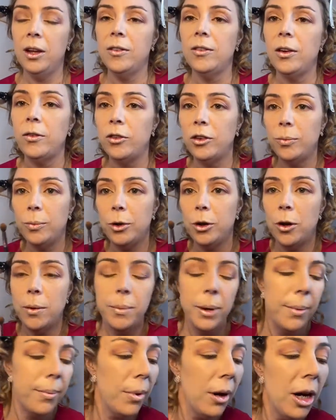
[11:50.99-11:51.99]
So I've just put it on
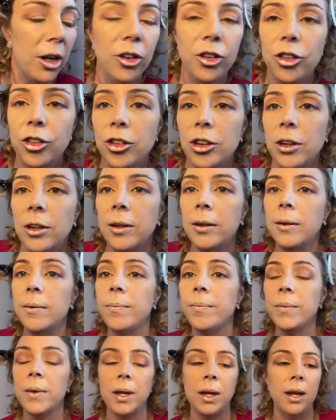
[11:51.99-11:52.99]
my brush
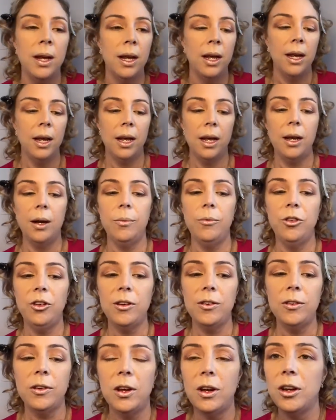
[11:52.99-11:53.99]
and I'm
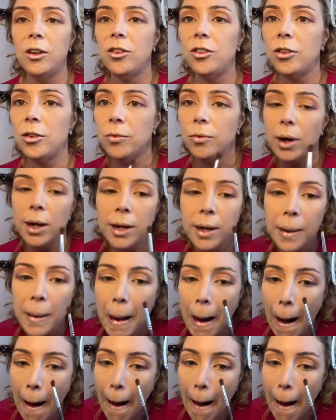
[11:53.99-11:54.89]
just going to run it